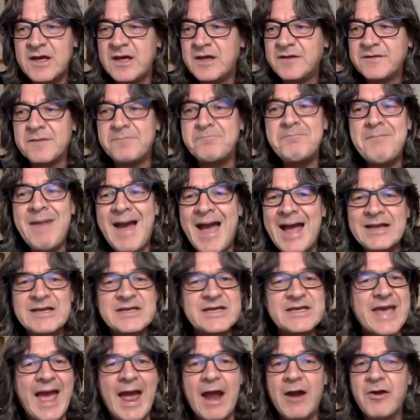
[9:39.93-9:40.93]
The man
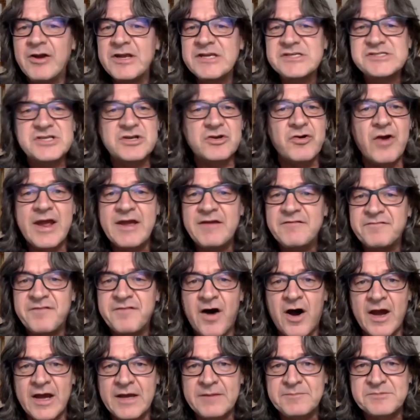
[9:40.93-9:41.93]
carries great
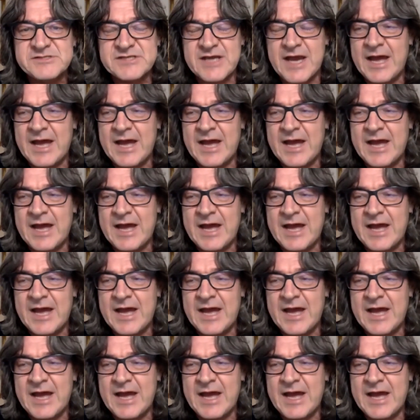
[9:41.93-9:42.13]
vibes.